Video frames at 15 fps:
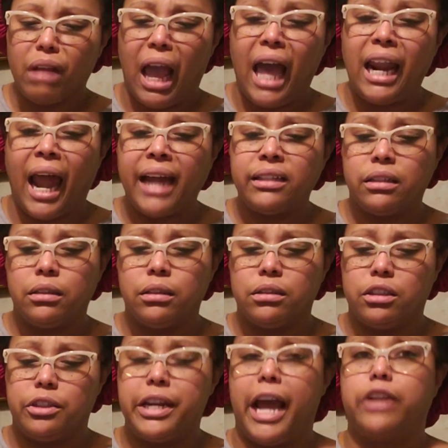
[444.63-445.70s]
I like
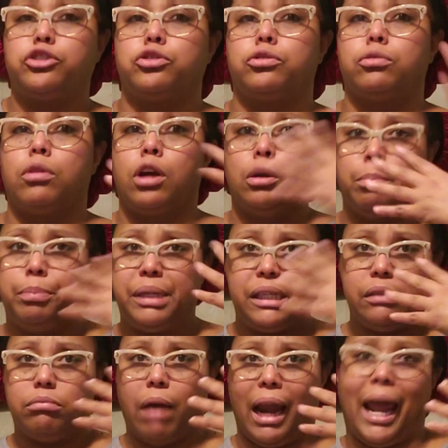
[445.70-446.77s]
the natural
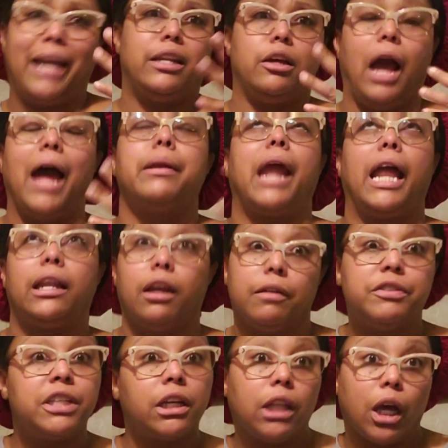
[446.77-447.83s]
beat. I like and I
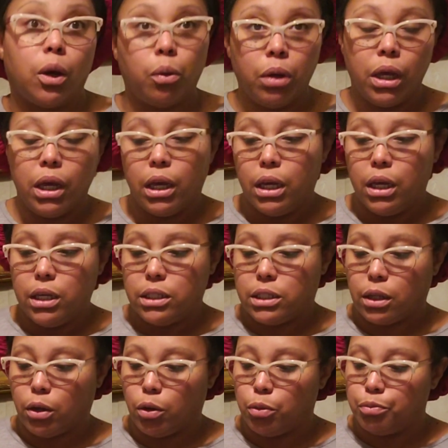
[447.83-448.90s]
love to glow.
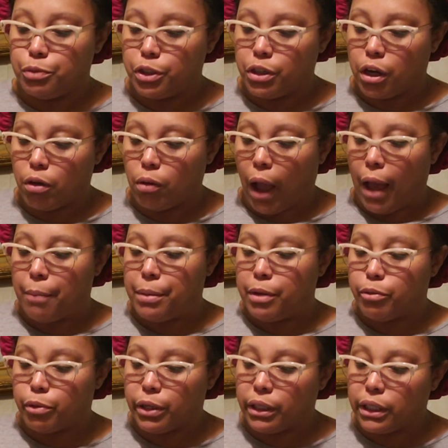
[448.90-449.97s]
So I've
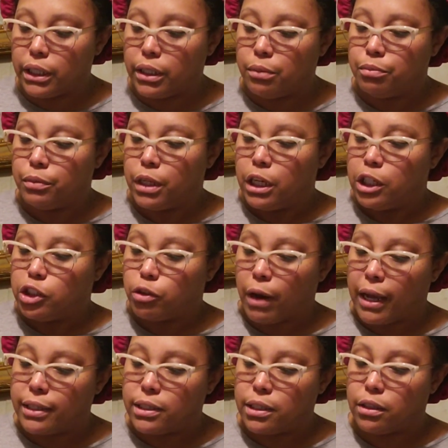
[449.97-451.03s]
been really
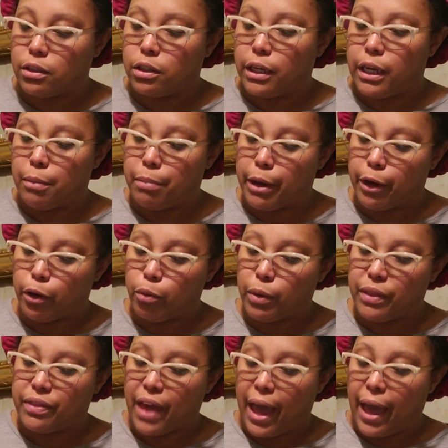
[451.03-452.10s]
trying to get better
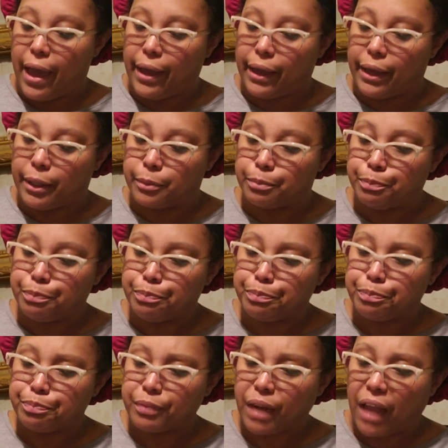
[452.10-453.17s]
with that, and
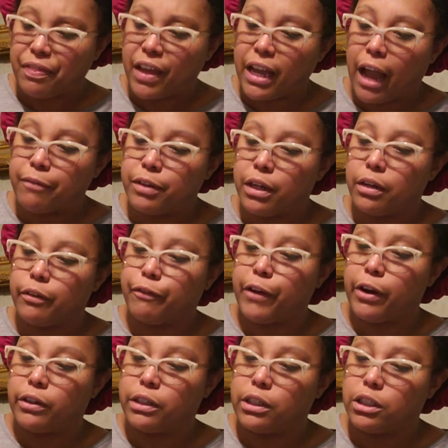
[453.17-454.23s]
I think I've done a
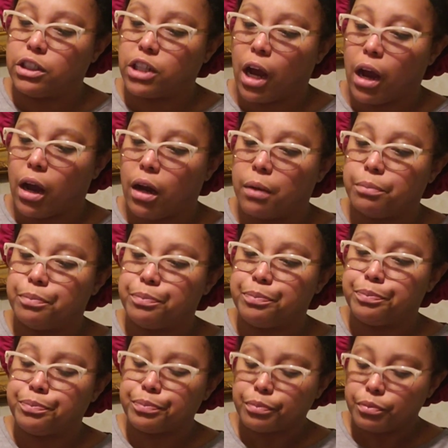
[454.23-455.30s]
fairly good job
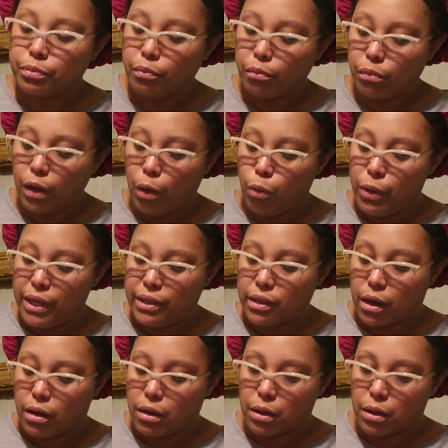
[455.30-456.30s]
with